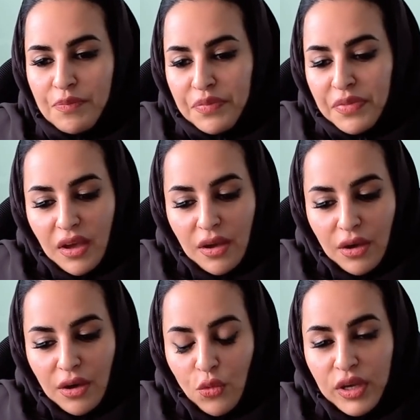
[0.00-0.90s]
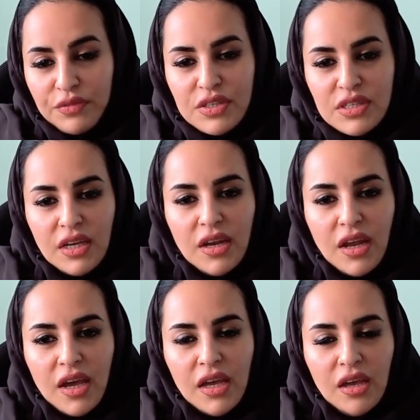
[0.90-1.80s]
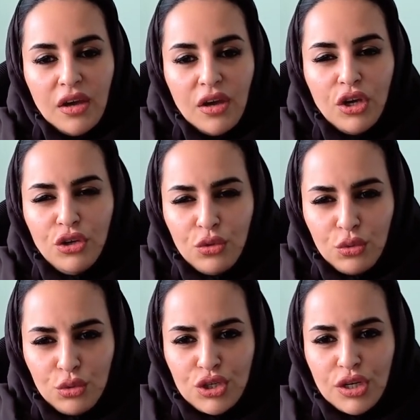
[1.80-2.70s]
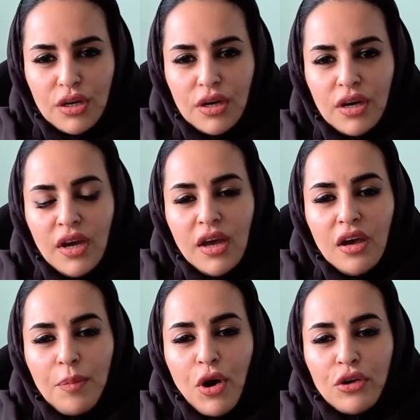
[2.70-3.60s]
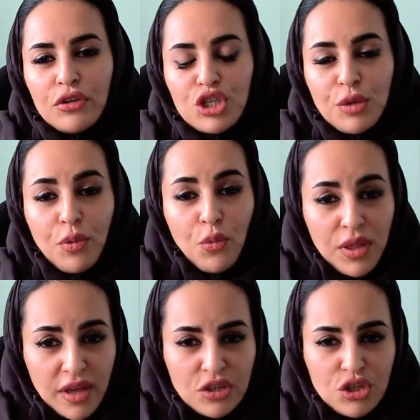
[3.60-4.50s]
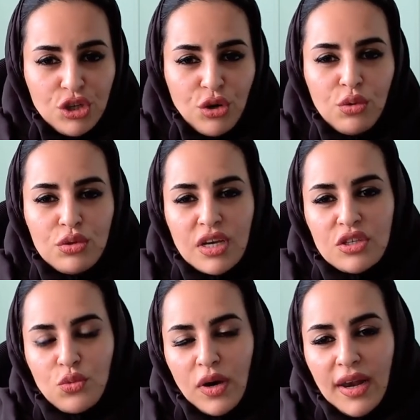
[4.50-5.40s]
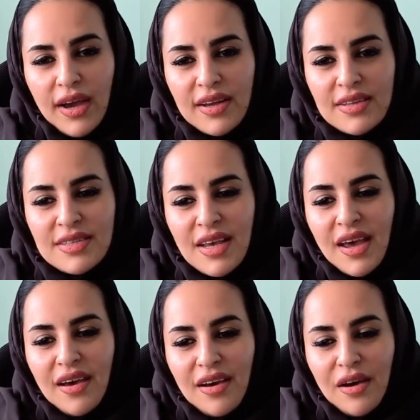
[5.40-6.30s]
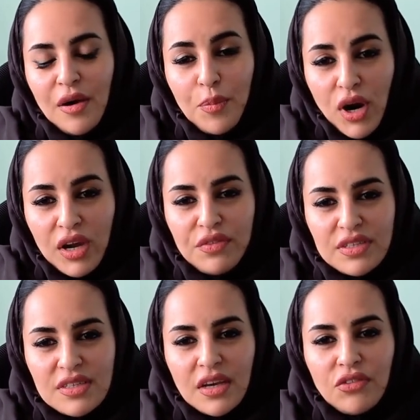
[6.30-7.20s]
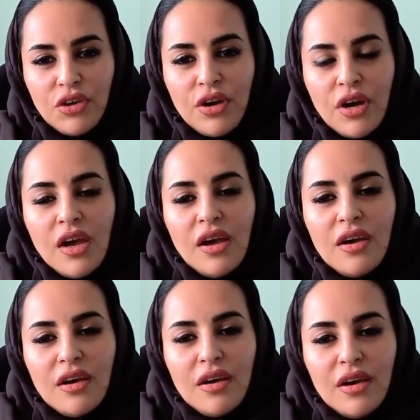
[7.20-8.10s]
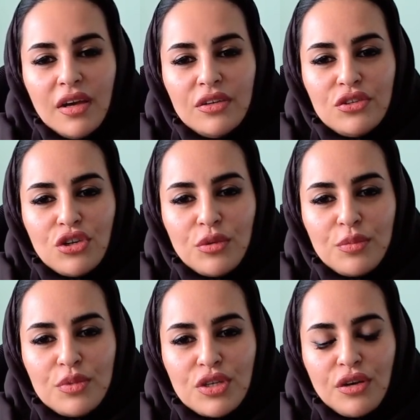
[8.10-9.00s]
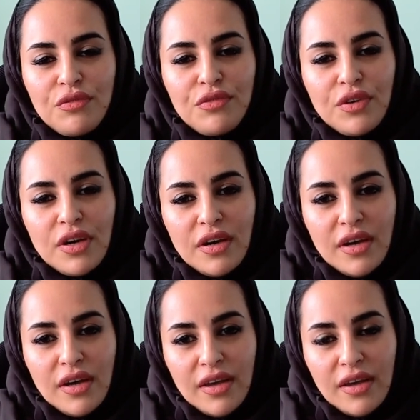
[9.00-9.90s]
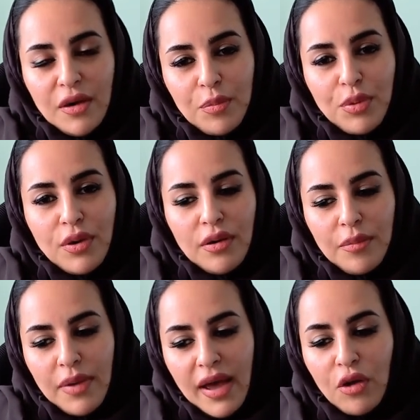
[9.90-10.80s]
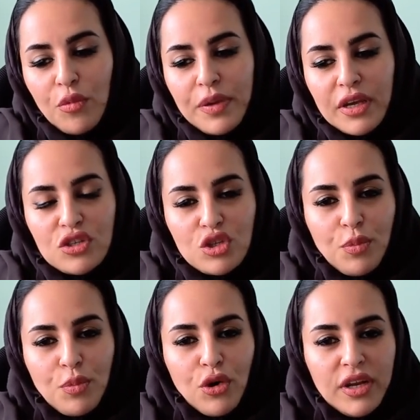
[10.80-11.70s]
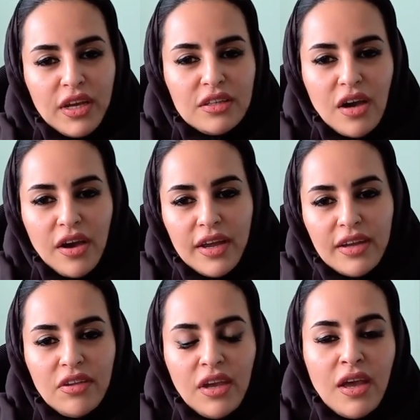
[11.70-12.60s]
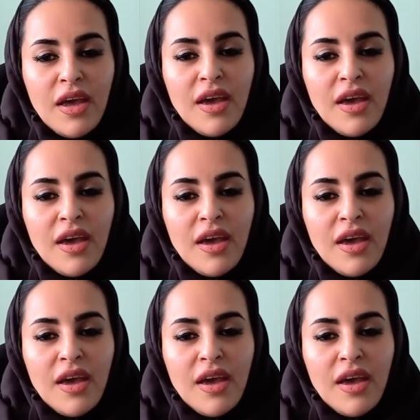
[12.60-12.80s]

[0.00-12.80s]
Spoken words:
We've seen a huge partnership with NGOs as well as private sector in terms of helping and supporting and directing